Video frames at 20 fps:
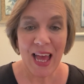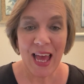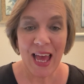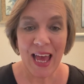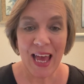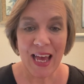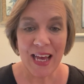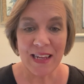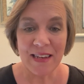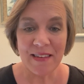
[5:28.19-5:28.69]

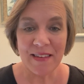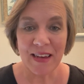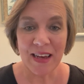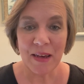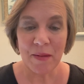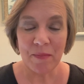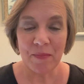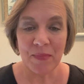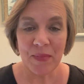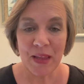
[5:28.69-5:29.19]
and
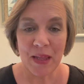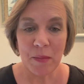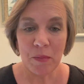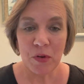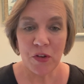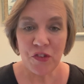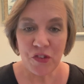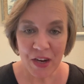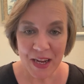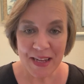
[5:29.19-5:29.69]

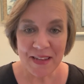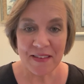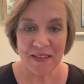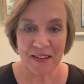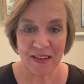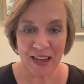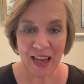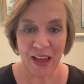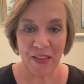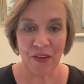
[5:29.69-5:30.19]
put your heads
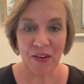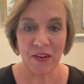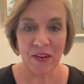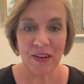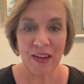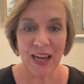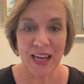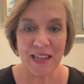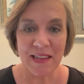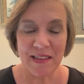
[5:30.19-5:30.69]
together
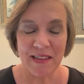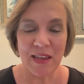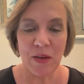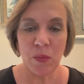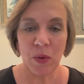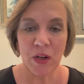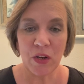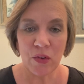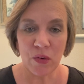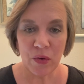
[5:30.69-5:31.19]
and see
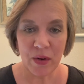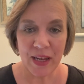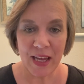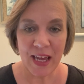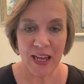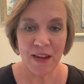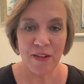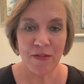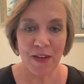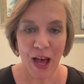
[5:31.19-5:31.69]
what
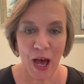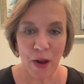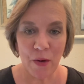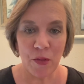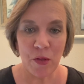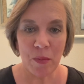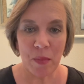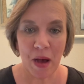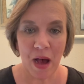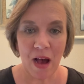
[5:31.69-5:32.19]
creative,
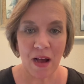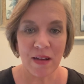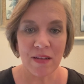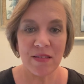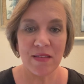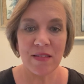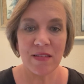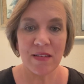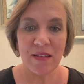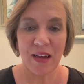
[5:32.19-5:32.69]

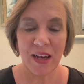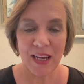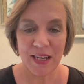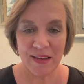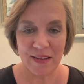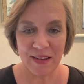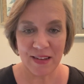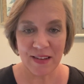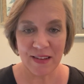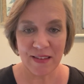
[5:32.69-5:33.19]
out-of-the-box
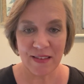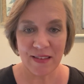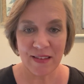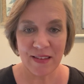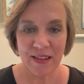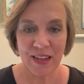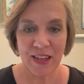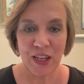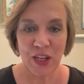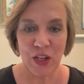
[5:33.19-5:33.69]
ideas
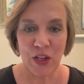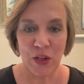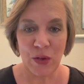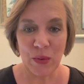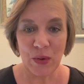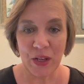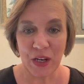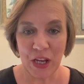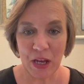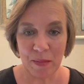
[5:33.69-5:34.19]
you
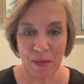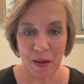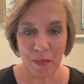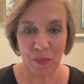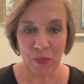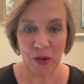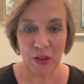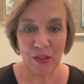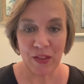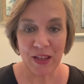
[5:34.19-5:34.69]
can come up
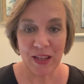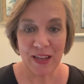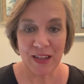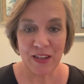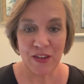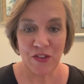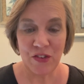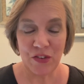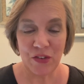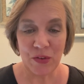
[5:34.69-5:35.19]
with
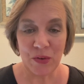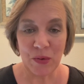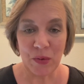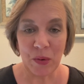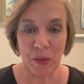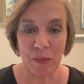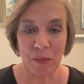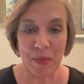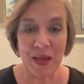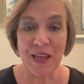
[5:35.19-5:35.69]
to
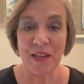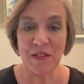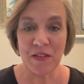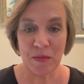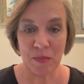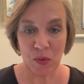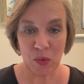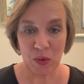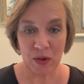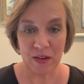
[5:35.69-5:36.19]
be a
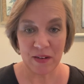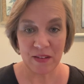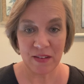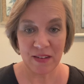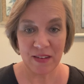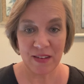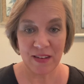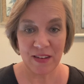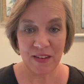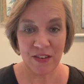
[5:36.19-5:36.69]
support
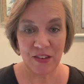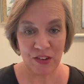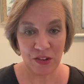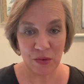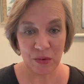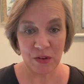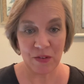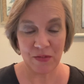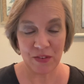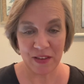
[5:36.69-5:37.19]
to
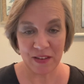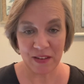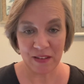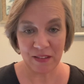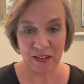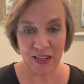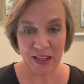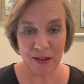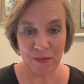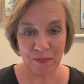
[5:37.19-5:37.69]
your
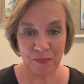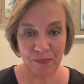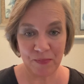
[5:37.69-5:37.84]
facility.